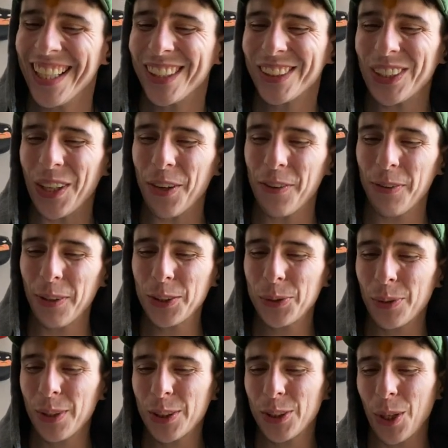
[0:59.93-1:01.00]
So first we're
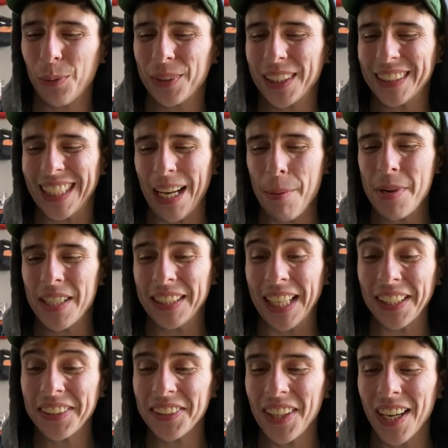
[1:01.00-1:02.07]
going to start with the
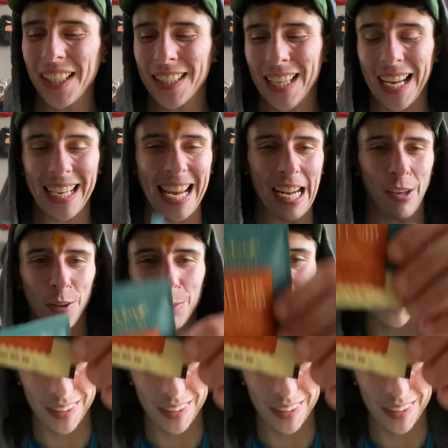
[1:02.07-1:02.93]
dandelion caramel